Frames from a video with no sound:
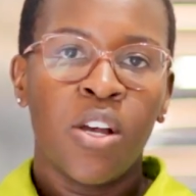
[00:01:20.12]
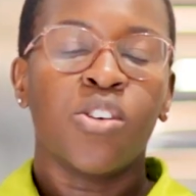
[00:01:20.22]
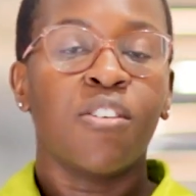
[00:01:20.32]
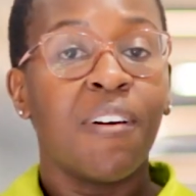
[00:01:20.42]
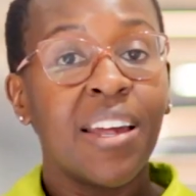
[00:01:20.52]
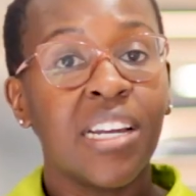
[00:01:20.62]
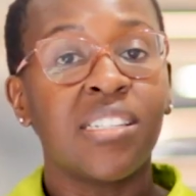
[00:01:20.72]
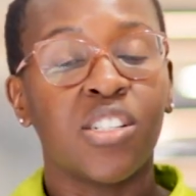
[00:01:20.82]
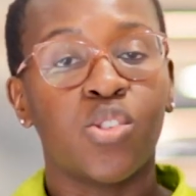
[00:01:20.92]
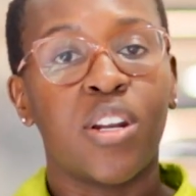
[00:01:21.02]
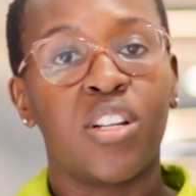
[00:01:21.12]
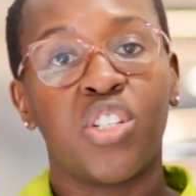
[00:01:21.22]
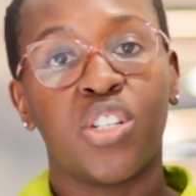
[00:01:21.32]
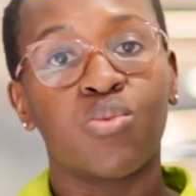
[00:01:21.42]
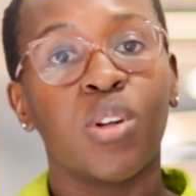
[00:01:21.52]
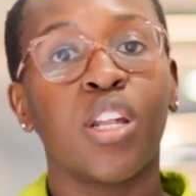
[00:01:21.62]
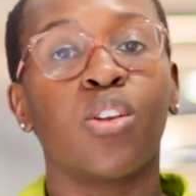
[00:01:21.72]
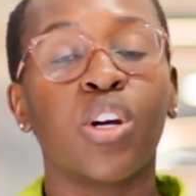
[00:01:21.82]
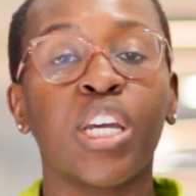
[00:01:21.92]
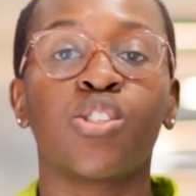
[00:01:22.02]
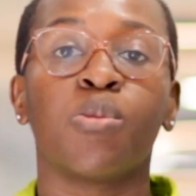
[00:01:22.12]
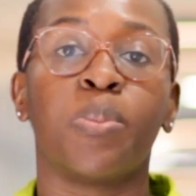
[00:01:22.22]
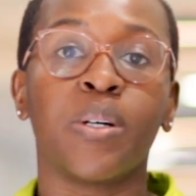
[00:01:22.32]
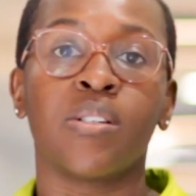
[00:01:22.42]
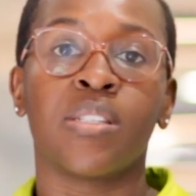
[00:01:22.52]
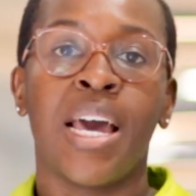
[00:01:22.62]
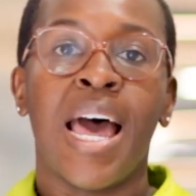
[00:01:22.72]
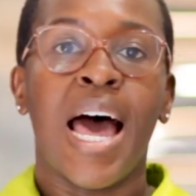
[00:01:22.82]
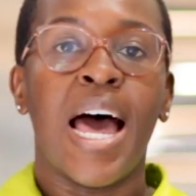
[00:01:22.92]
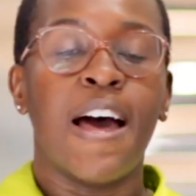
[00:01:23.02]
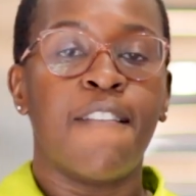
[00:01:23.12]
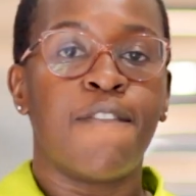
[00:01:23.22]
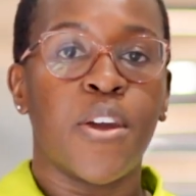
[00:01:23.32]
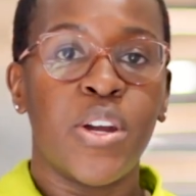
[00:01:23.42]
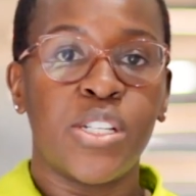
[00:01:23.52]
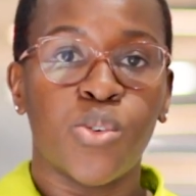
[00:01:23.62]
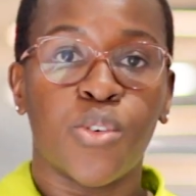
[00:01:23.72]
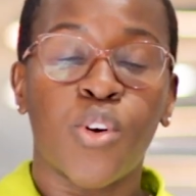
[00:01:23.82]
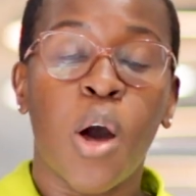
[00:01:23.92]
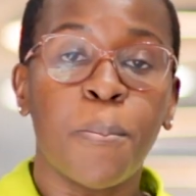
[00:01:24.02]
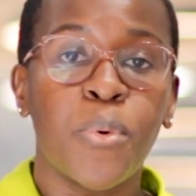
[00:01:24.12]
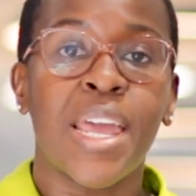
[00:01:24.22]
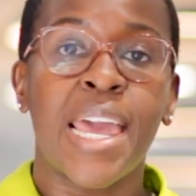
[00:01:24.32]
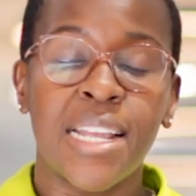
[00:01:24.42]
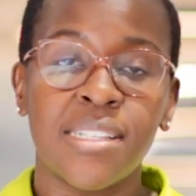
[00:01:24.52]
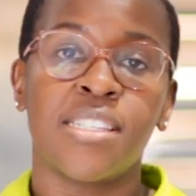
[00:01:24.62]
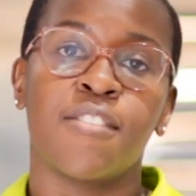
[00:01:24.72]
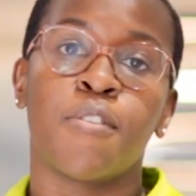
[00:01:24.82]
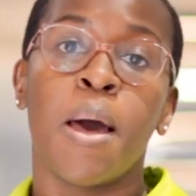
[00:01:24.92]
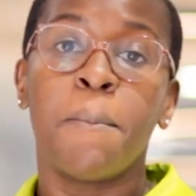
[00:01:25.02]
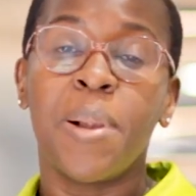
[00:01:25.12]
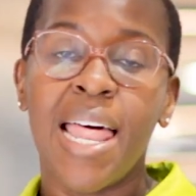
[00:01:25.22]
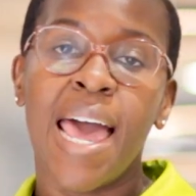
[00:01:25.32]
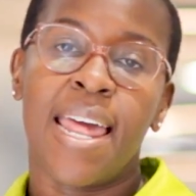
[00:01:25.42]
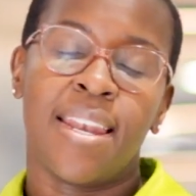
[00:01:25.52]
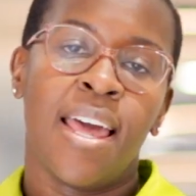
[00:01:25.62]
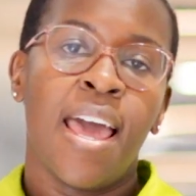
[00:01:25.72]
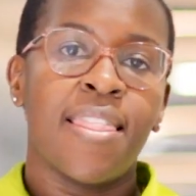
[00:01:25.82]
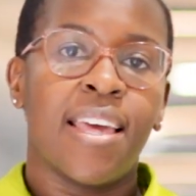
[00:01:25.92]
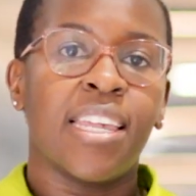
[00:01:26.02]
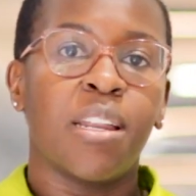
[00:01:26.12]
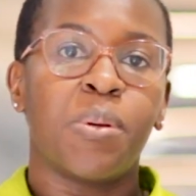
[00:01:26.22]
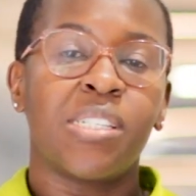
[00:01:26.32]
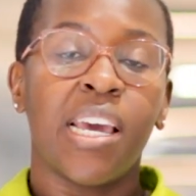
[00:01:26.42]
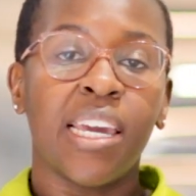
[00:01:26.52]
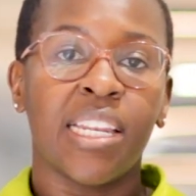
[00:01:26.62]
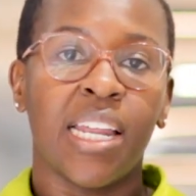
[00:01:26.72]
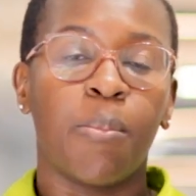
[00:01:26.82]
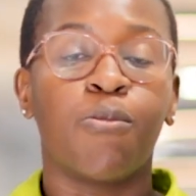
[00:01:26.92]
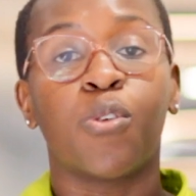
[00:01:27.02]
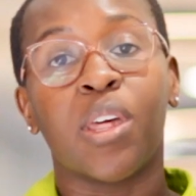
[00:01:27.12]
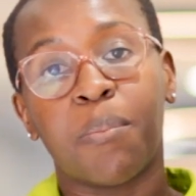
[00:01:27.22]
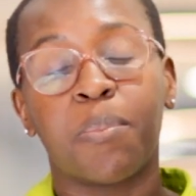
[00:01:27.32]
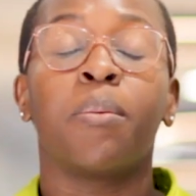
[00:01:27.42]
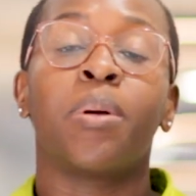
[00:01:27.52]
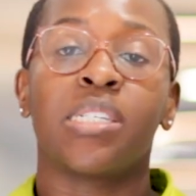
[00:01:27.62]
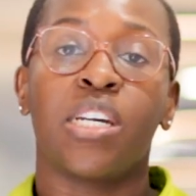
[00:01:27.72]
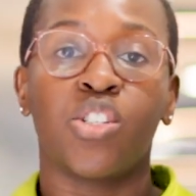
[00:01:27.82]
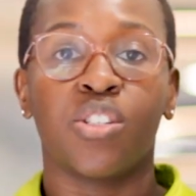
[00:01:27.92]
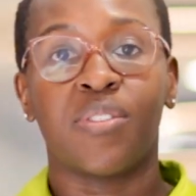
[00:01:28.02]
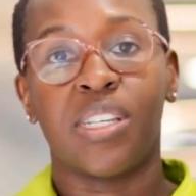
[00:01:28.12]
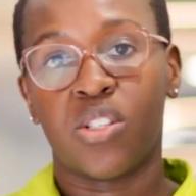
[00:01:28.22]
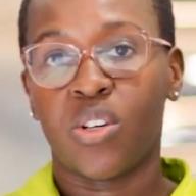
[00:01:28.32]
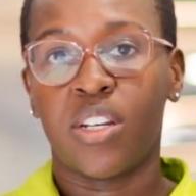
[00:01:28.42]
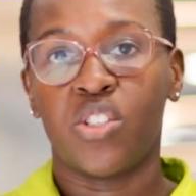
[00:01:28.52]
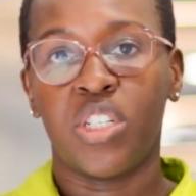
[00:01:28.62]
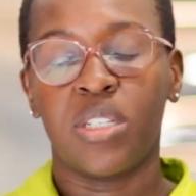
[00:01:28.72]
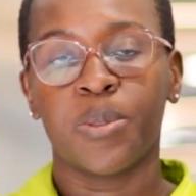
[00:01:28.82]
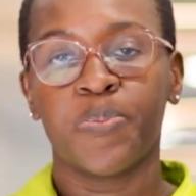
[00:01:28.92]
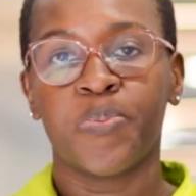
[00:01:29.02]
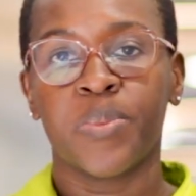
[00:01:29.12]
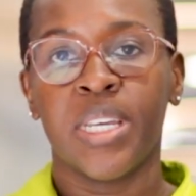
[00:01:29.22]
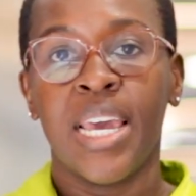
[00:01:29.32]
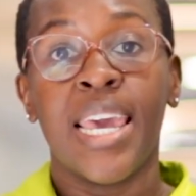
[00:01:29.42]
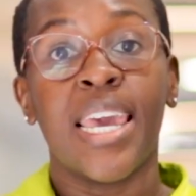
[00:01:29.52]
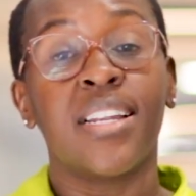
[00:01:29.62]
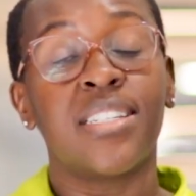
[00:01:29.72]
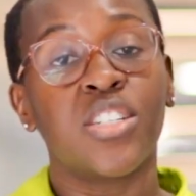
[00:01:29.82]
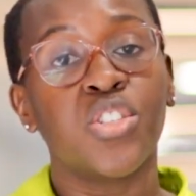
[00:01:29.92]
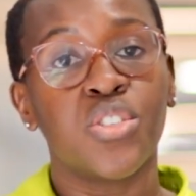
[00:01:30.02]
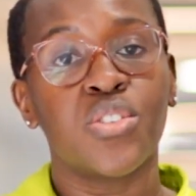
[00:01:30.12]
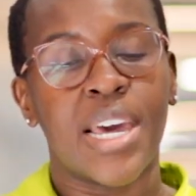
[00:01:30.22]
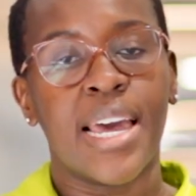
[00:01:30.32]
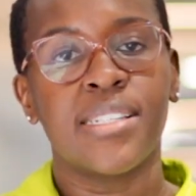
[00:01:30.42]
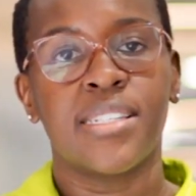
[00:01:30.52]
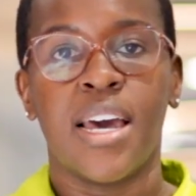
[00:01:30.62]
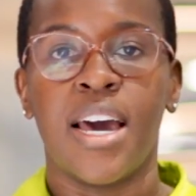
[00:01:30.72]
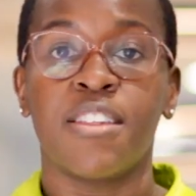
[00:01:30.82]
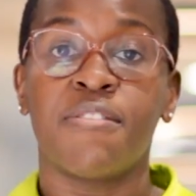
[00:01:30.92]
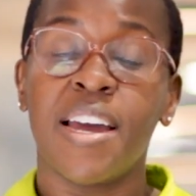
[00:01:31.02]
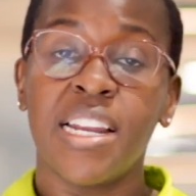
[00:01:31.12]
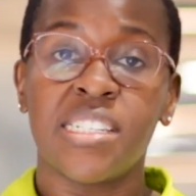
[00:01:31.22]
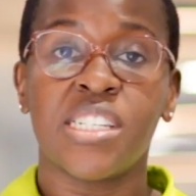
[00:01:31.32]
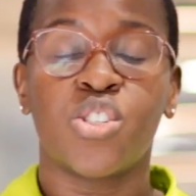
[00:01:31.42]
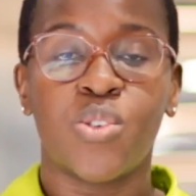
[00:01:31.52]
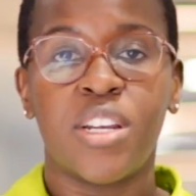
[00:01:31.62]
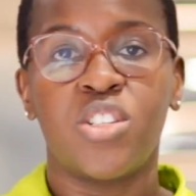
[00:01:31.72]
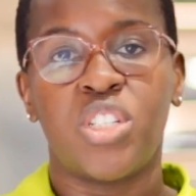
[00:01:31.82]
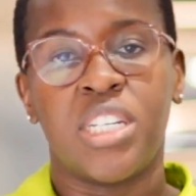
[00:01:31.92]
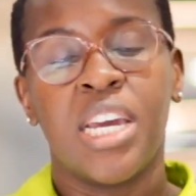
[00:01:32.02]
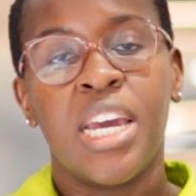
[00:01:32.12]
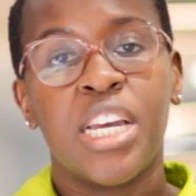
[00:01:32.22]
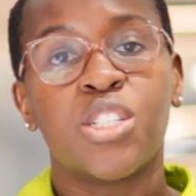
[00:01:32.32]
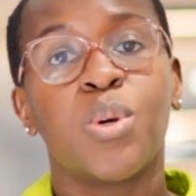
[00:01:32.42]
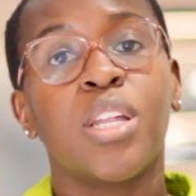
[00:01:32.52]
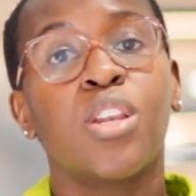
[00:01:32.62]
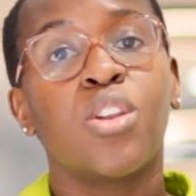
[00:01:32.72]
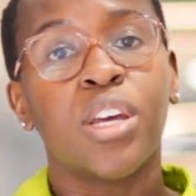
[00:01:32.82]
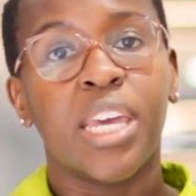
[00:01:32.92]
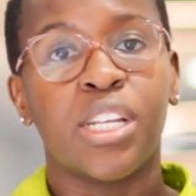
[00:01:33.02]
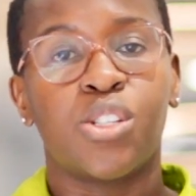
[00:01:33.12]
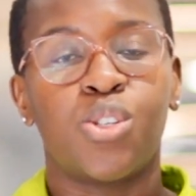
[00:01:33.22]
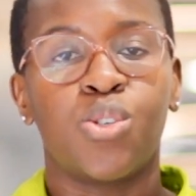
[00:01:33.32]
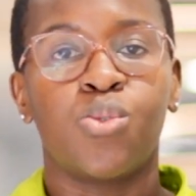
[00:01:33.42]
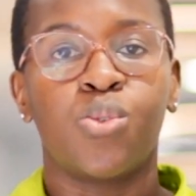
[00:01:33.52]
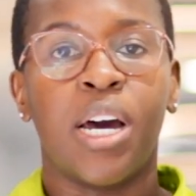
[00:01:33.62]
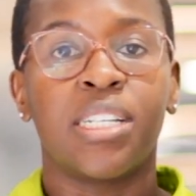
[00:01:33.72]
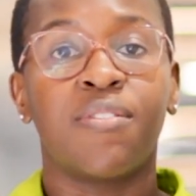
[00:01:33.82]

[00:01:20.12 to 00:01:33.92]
So the financing strategy is really looking to build a very sort of comprehensive plan that can be taken up for the implementation of these strategies. In addition to that, uh, the financing strategy is really looking to uh,